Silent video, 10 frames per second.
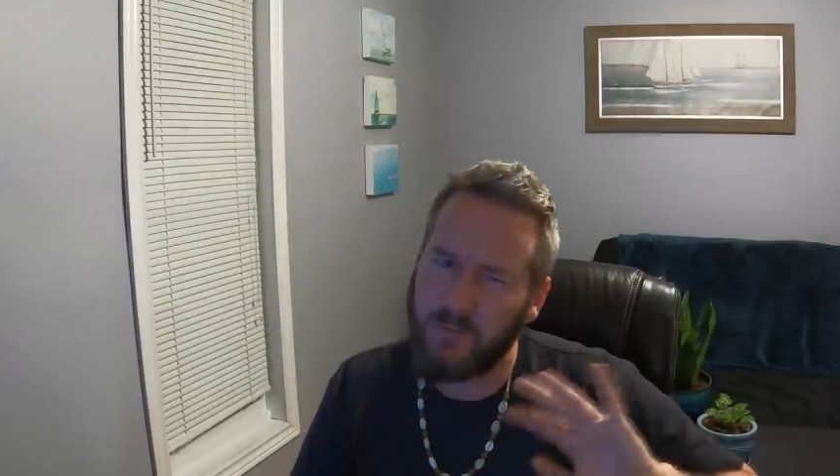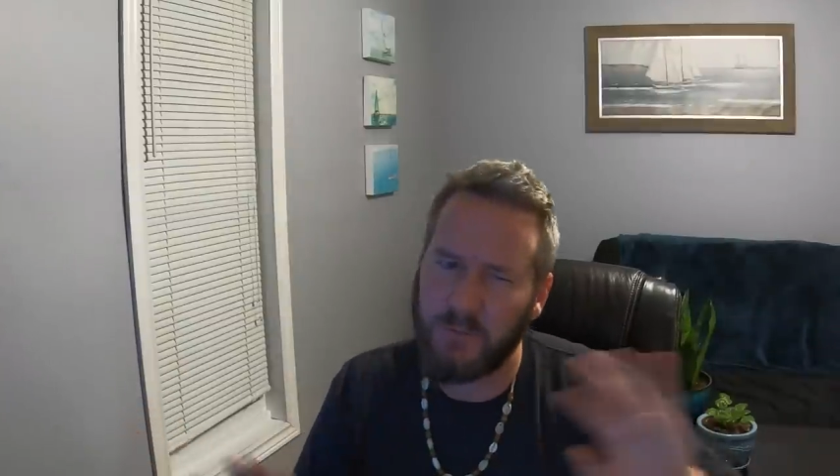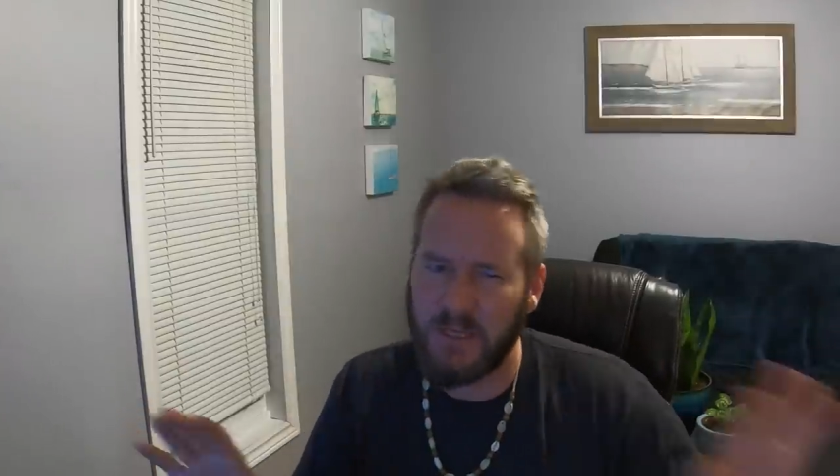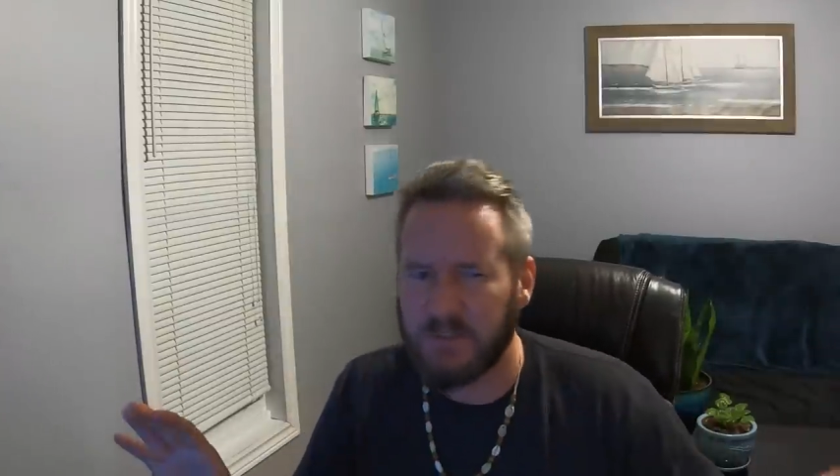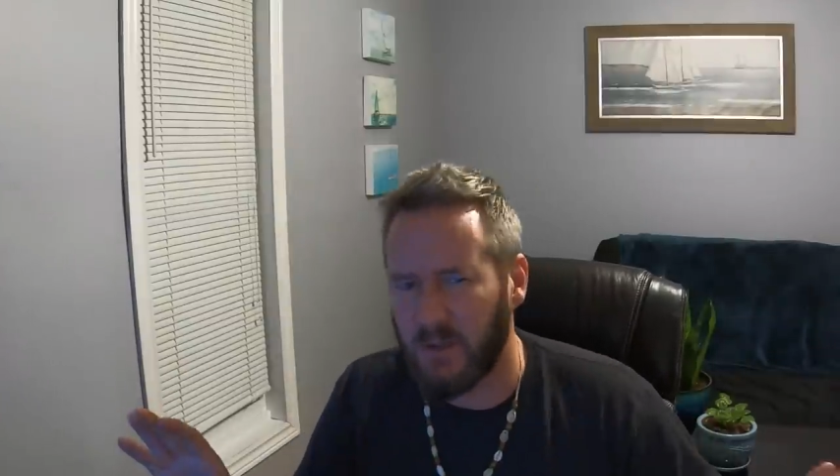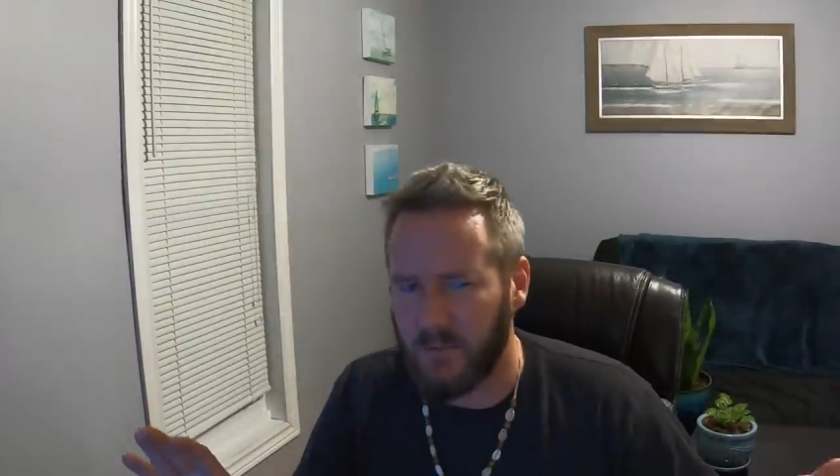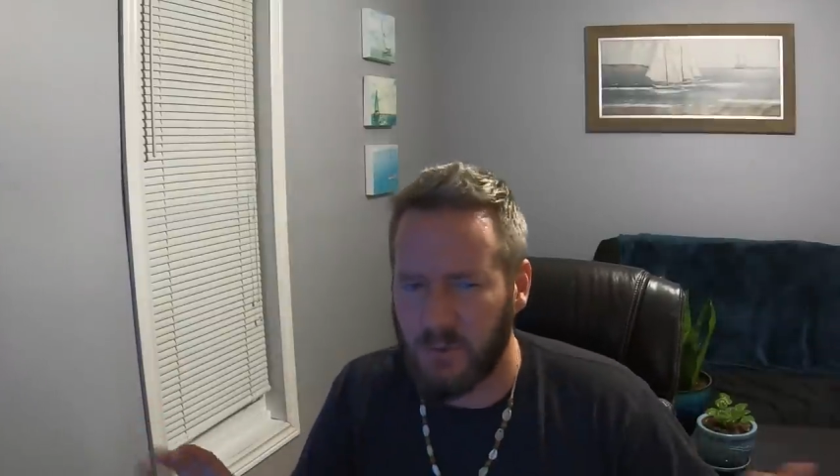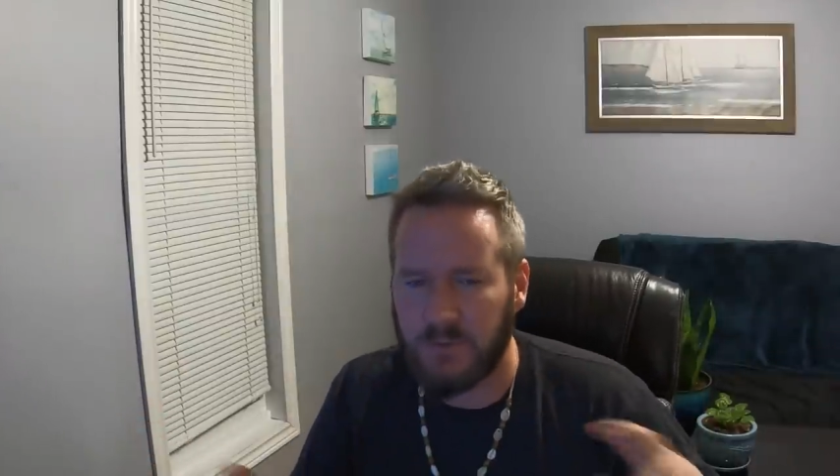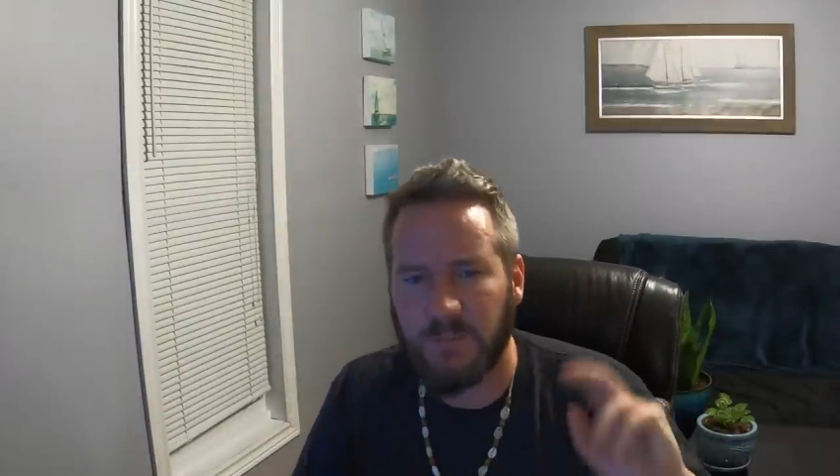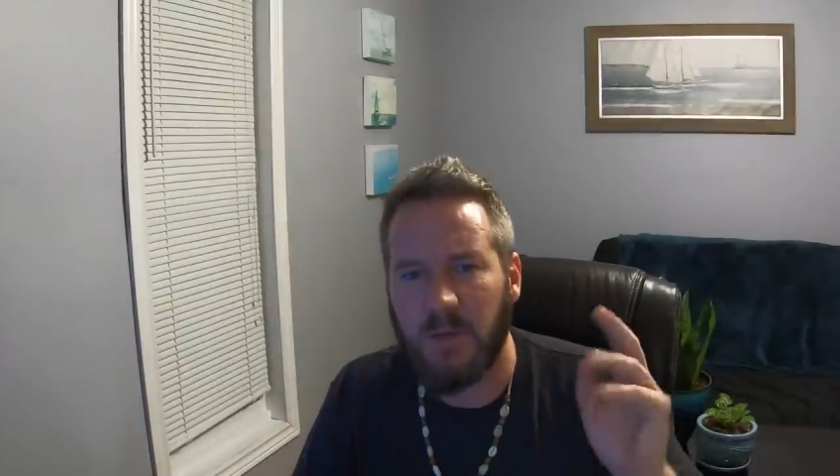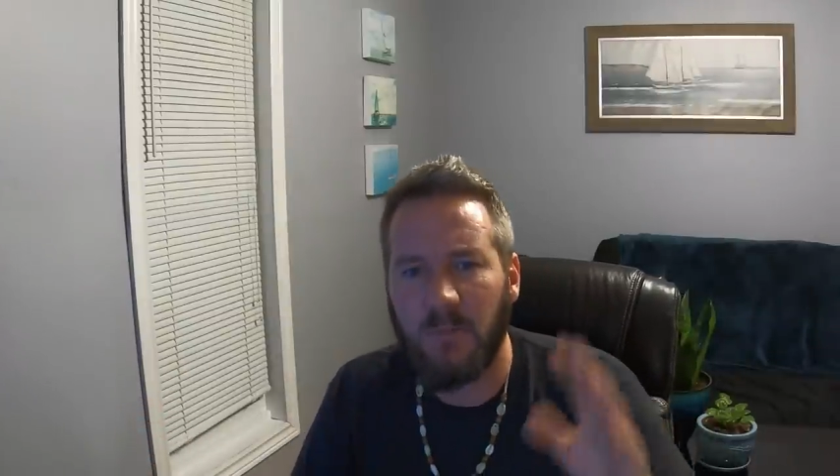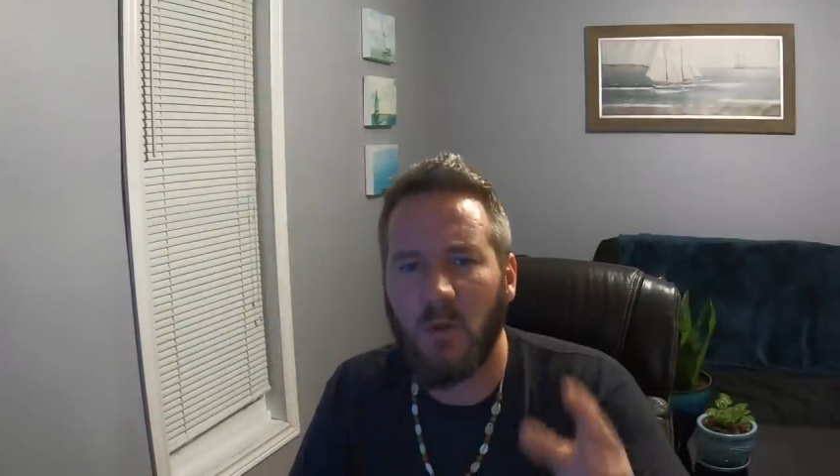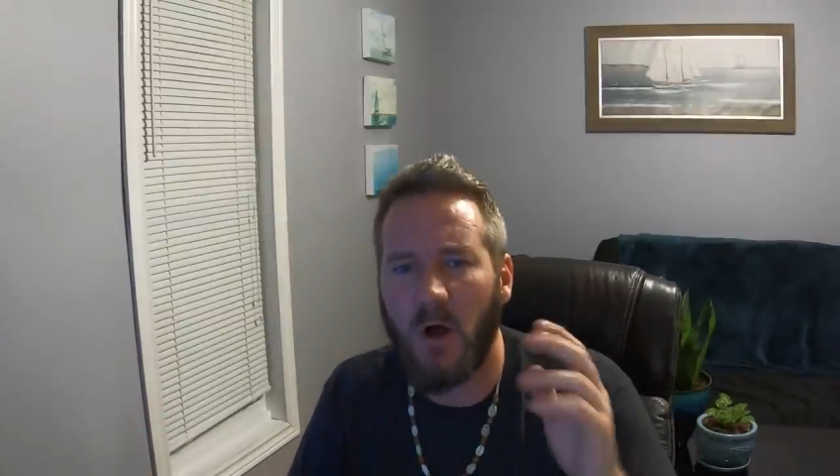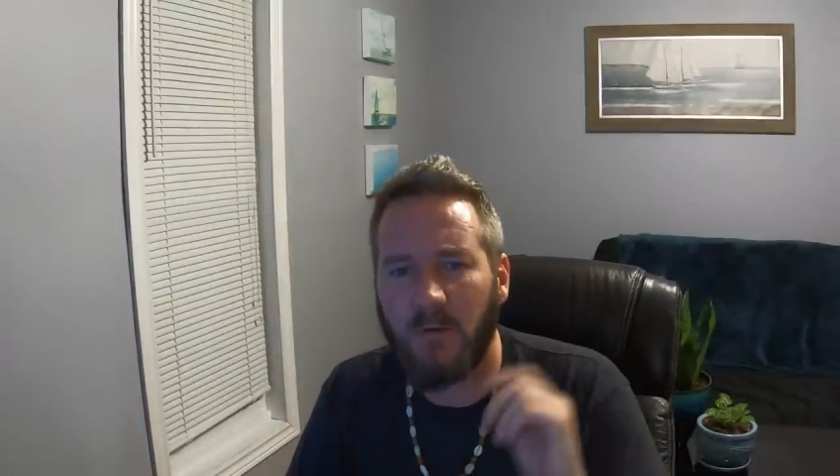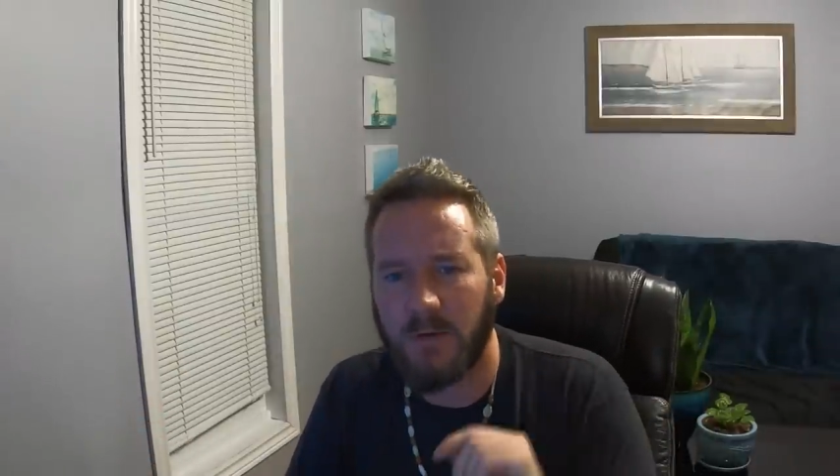from diesel engines,
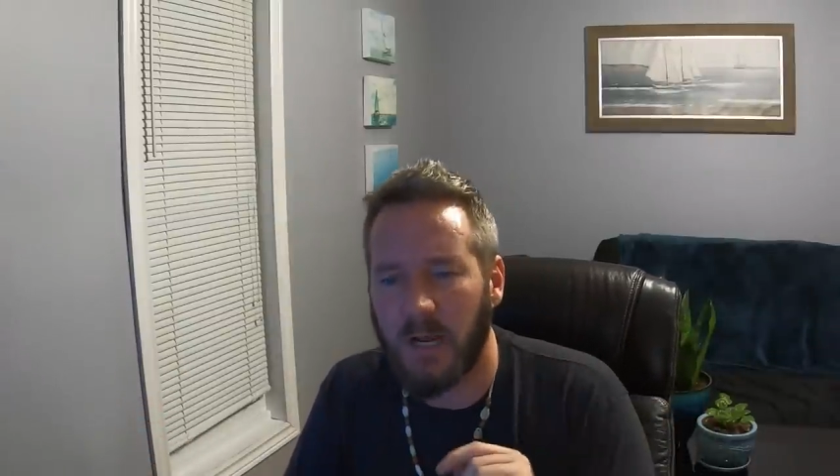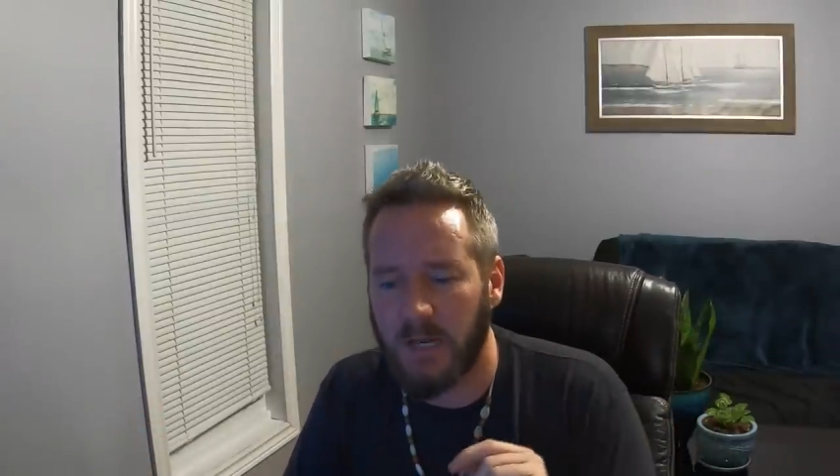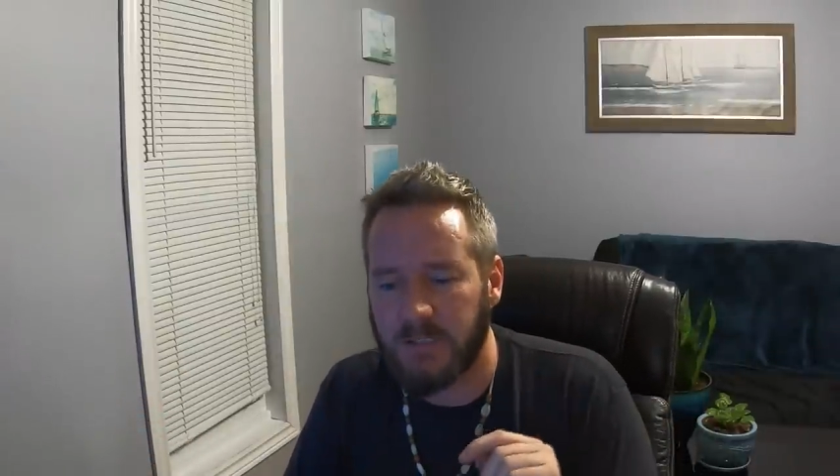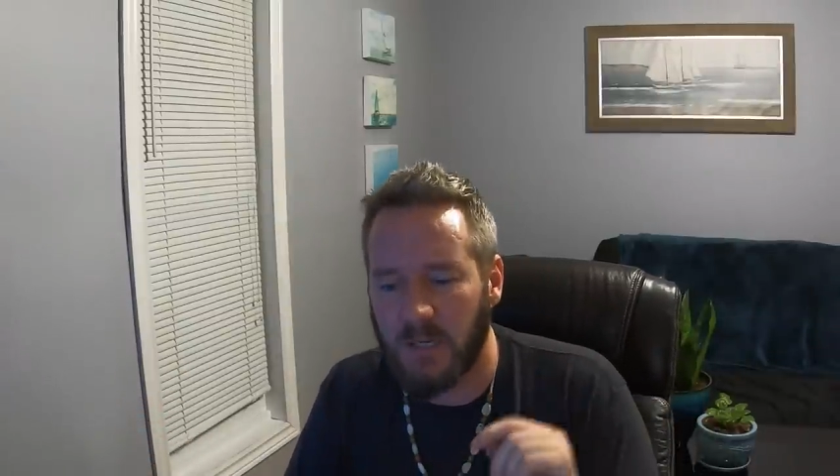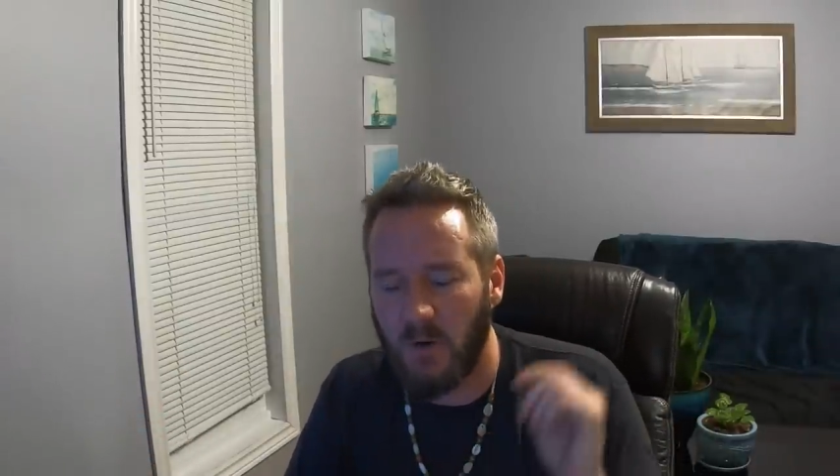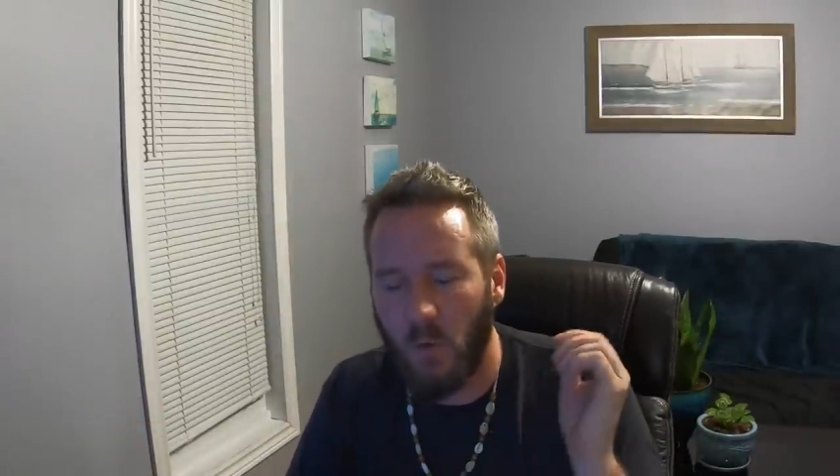people often ask,